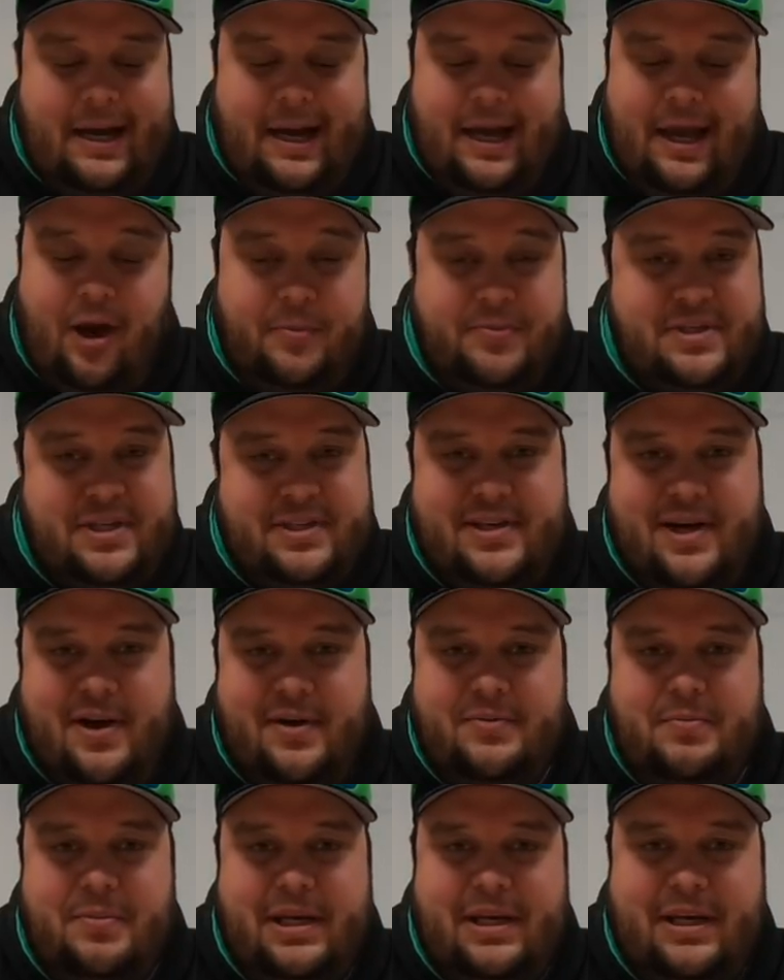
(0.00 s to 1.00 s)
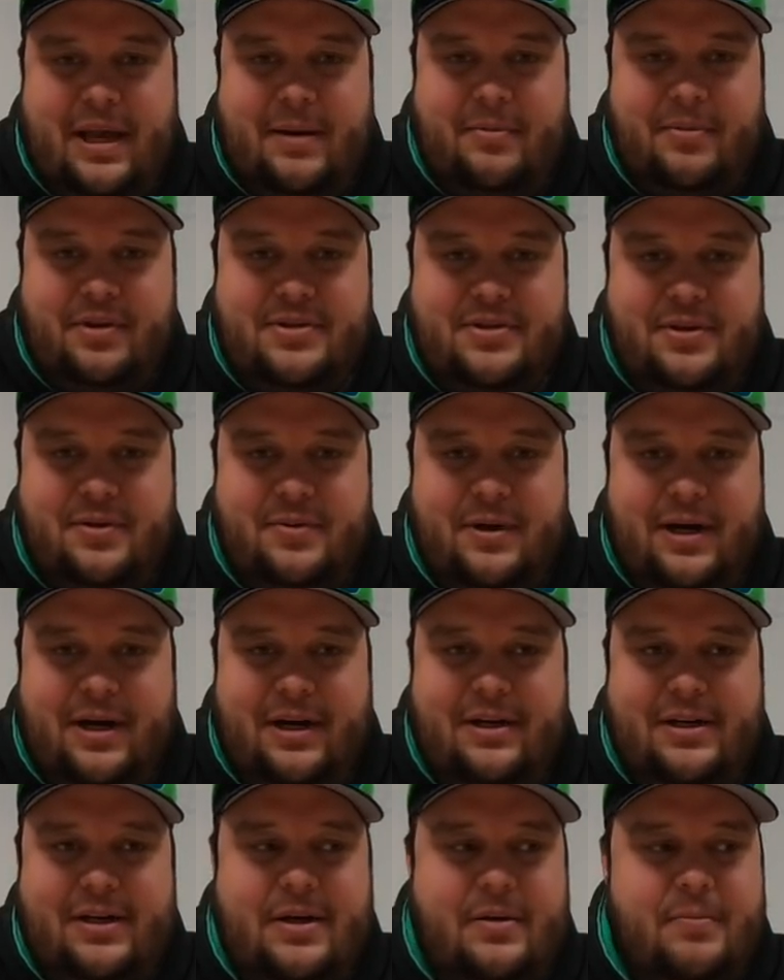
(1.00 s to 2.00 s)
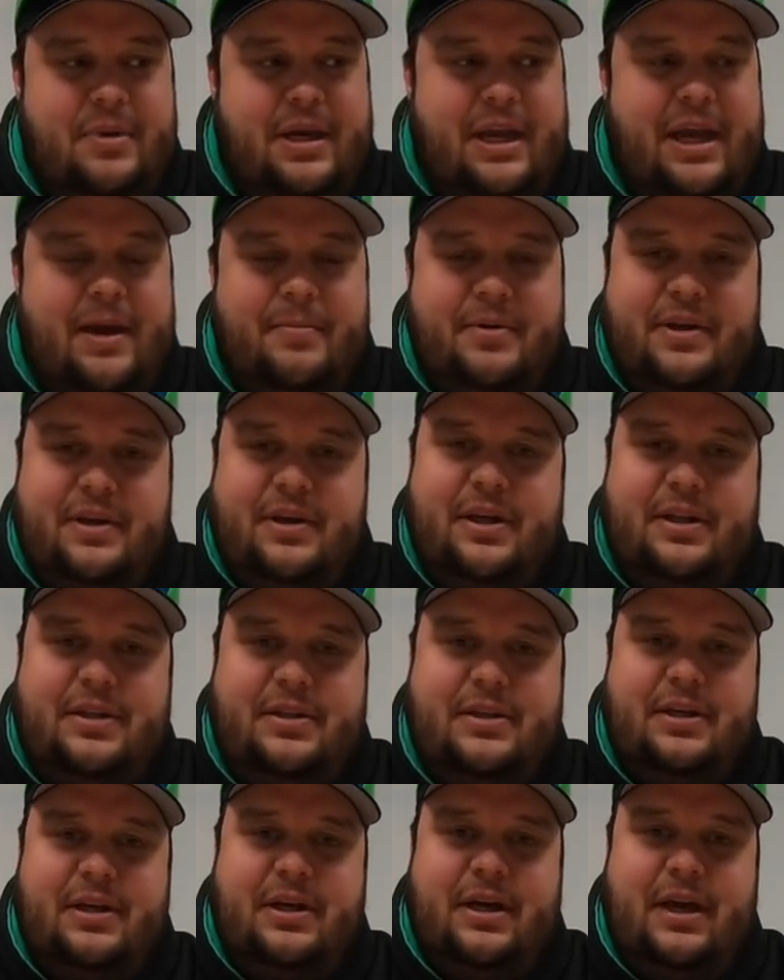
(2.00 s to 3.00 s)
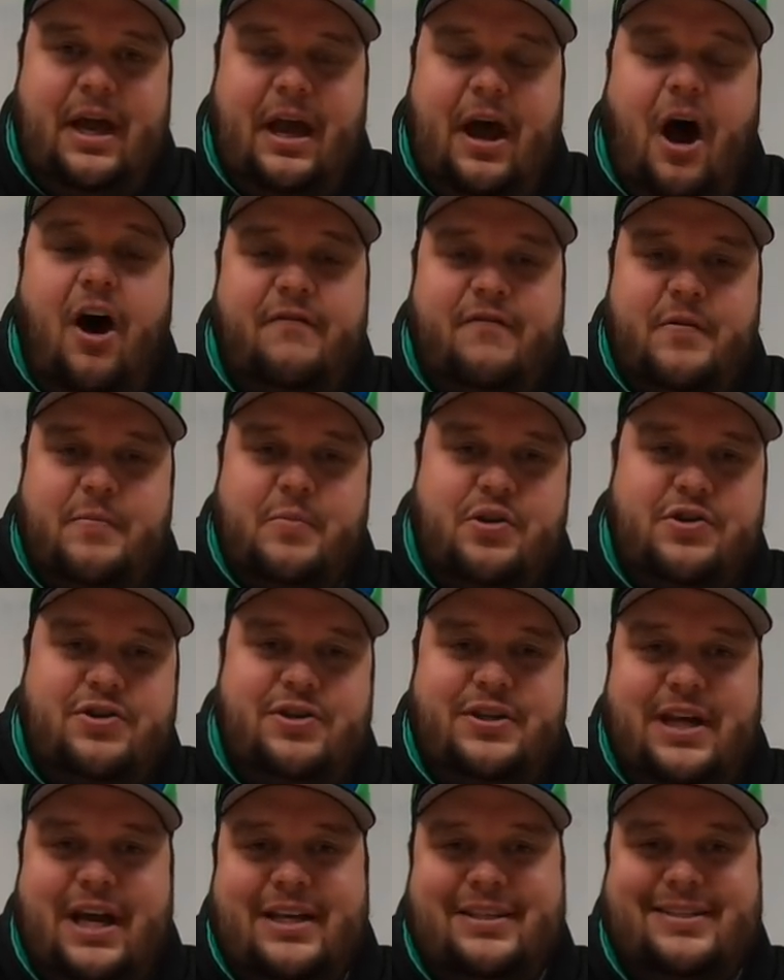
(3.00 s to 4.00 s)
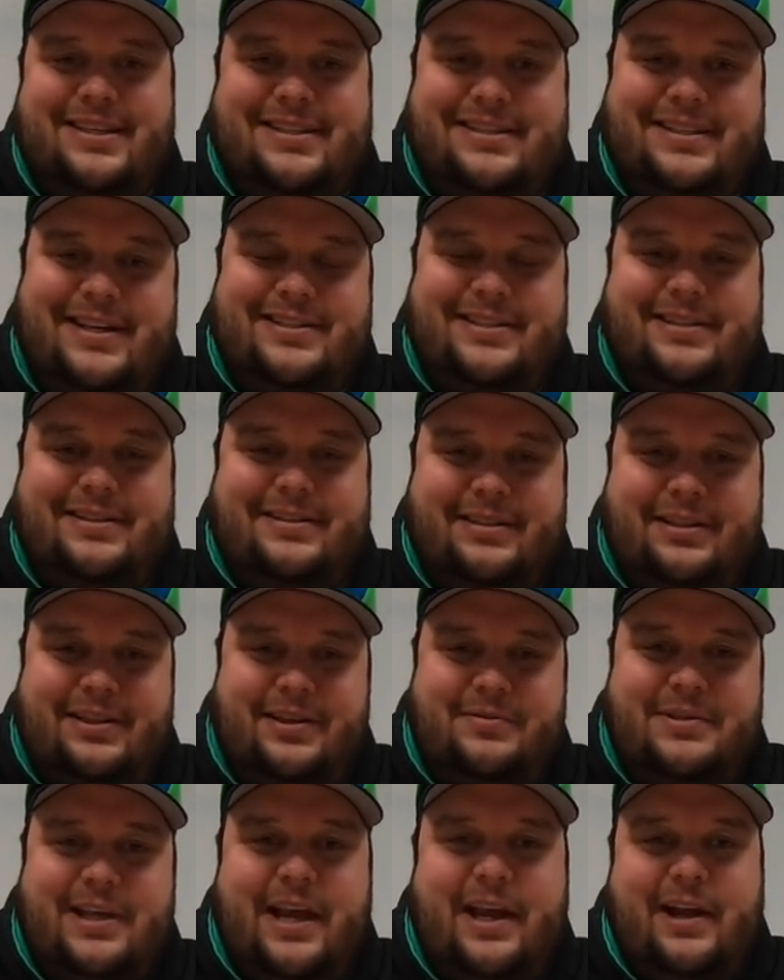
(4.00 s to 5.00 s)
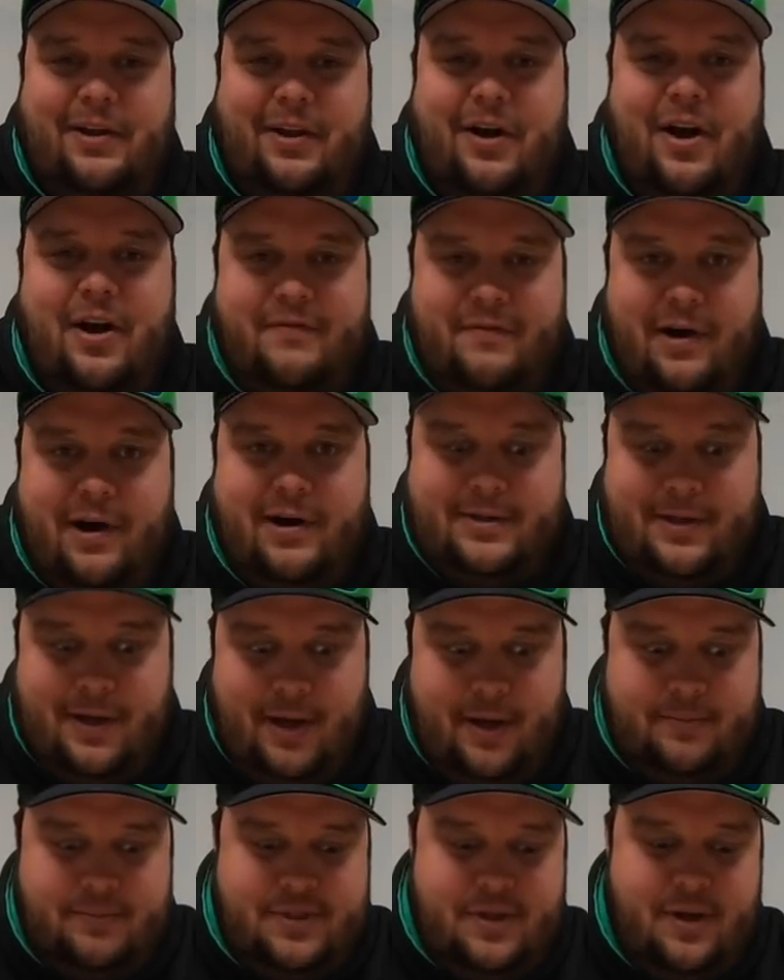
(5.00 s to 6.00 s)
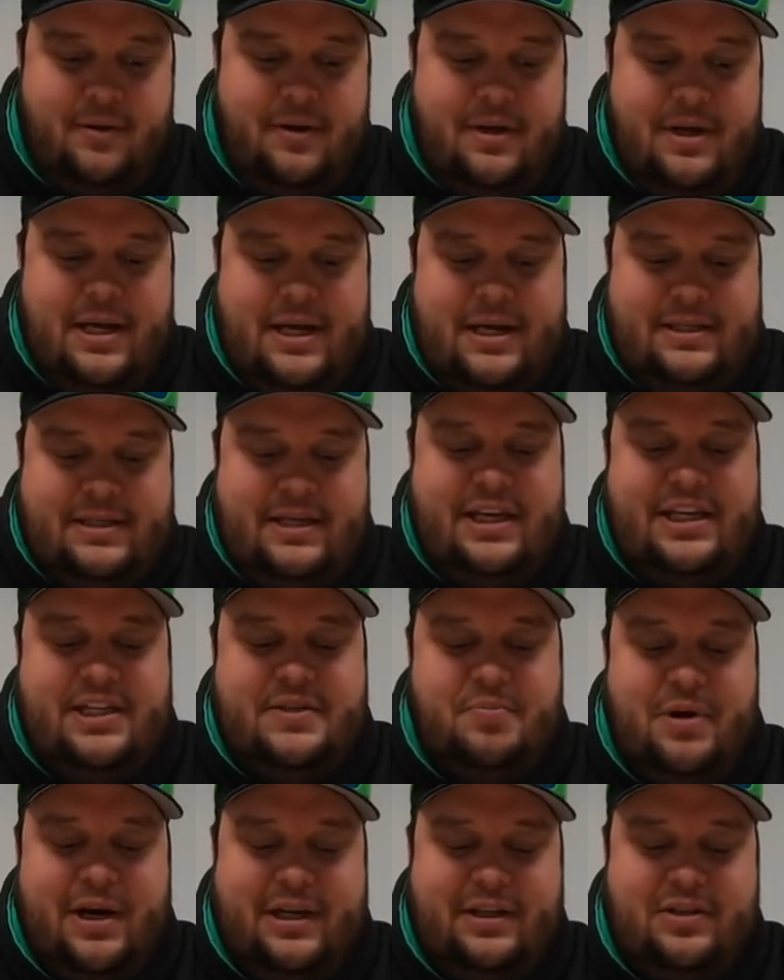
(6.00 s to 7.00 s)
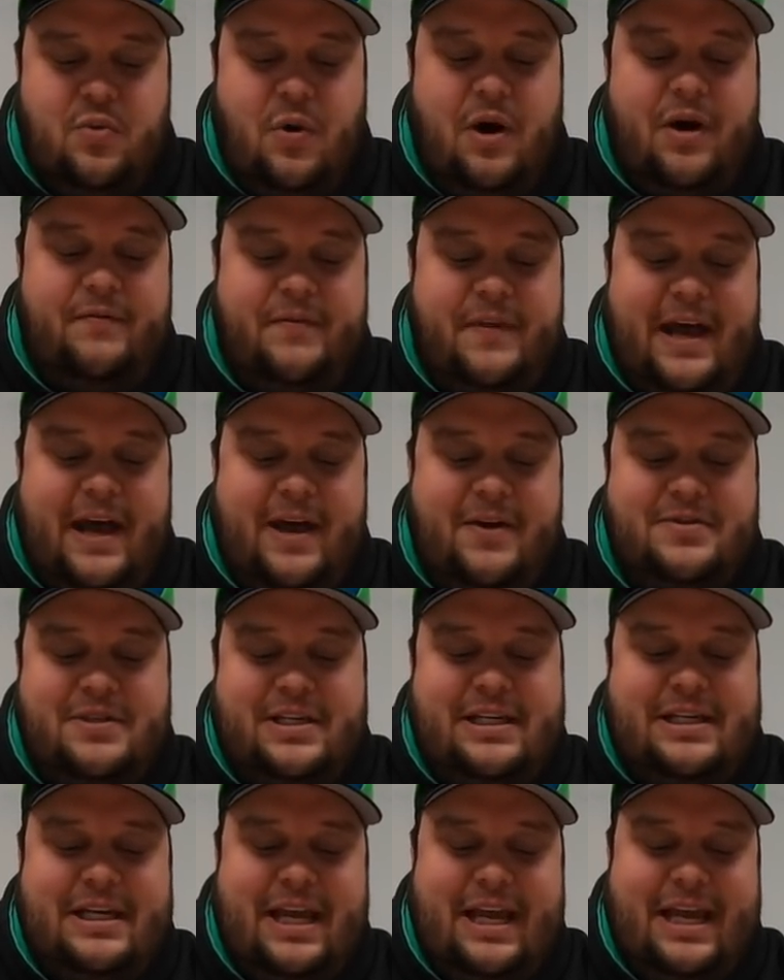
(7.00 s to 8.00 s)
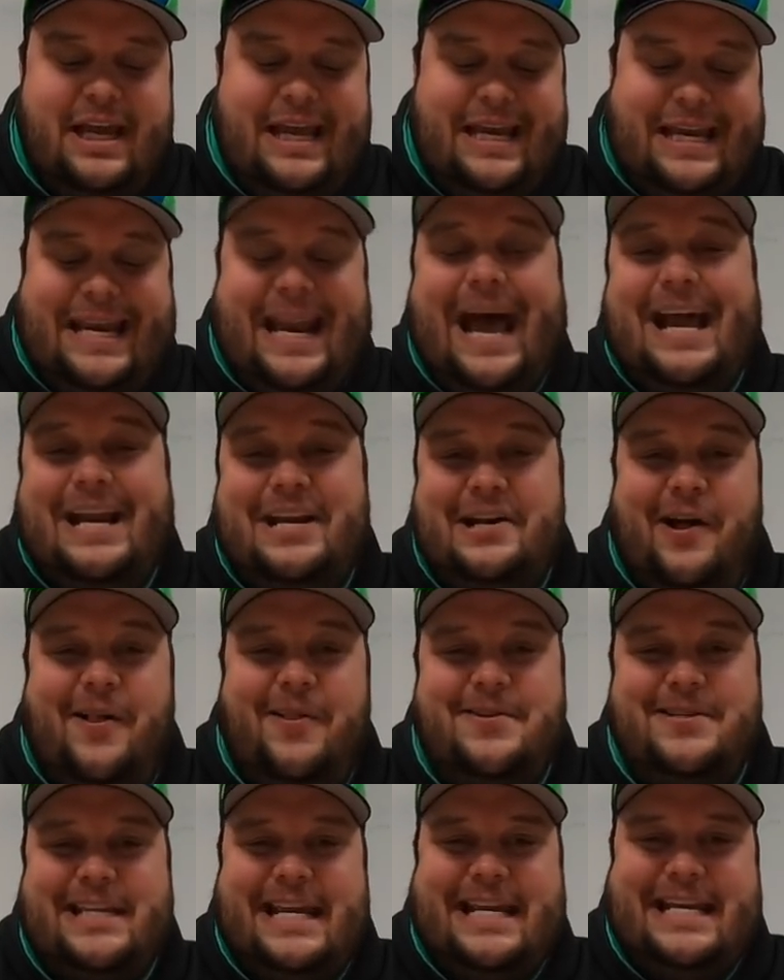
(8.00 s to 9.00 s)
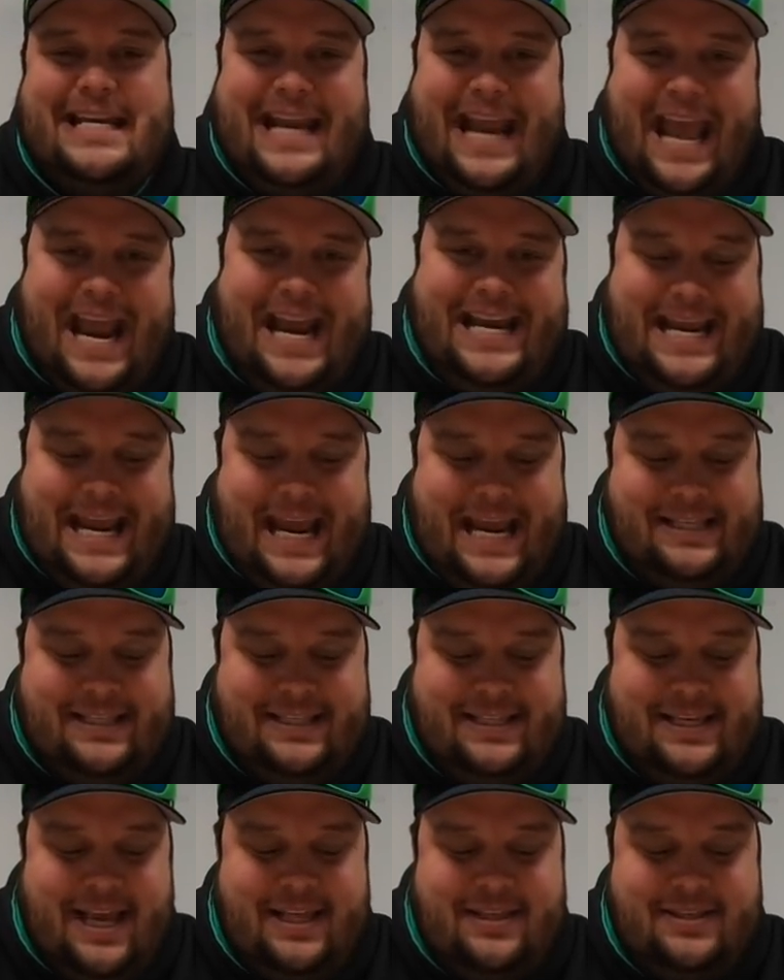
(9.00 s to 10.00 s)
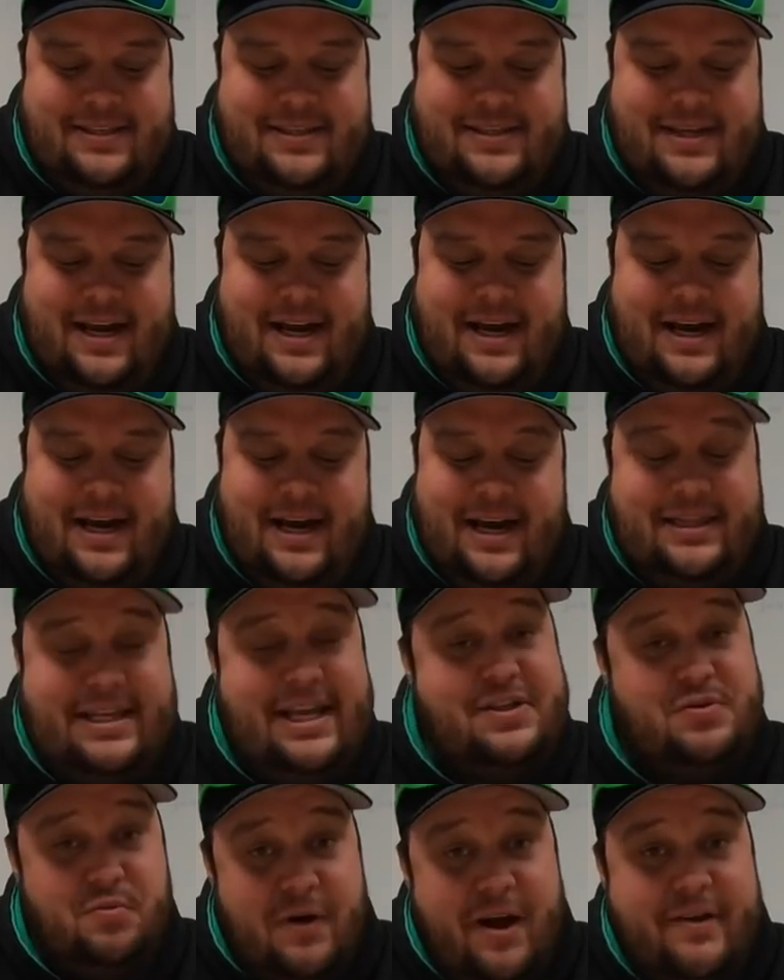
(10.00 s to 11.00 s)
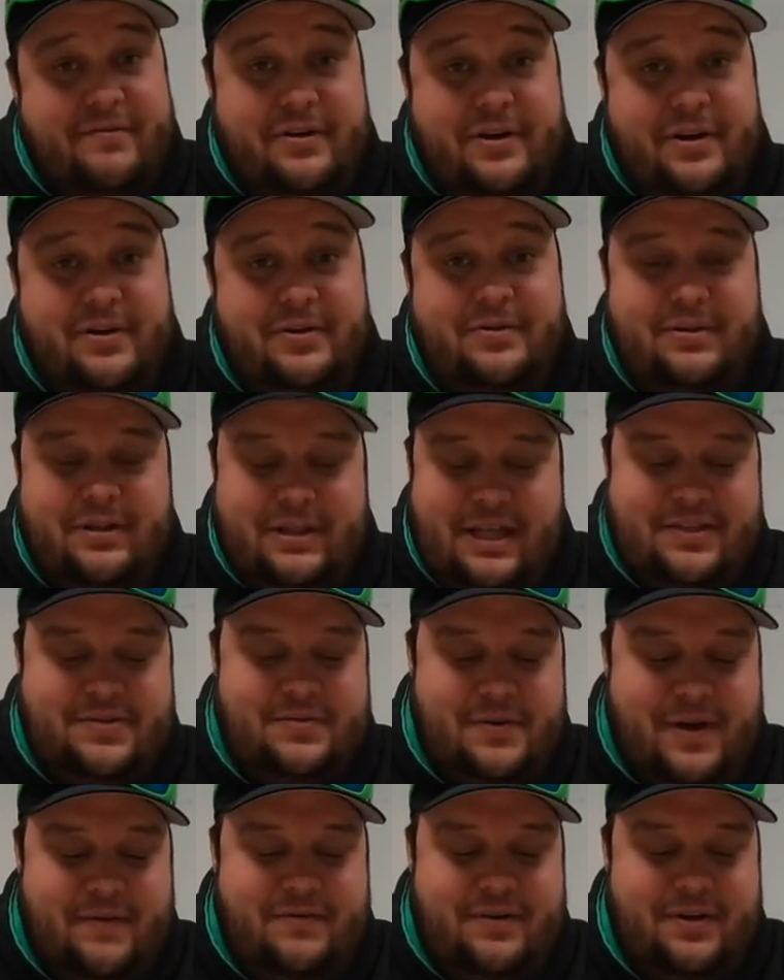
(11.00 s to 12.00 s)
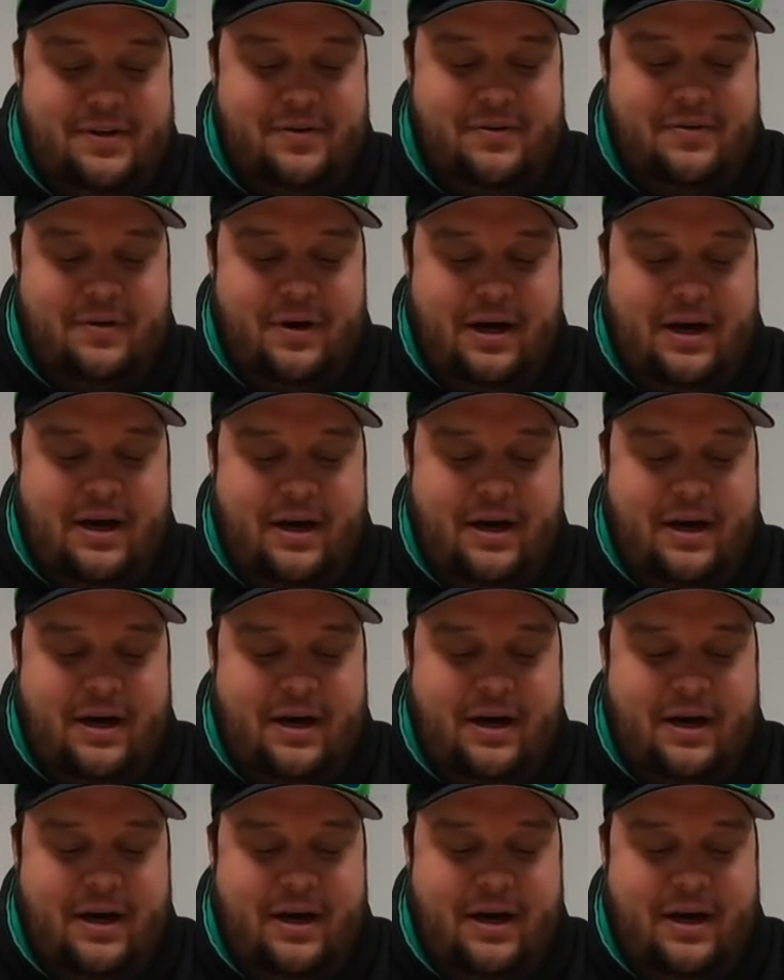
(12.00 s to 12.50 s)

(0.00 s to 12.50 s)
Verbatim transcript: helps us out being able to be able to offer merchandise that doesn't, you know, take a lot of our time. So Teespring, $12,009.98, and that's revenue. That's revenue.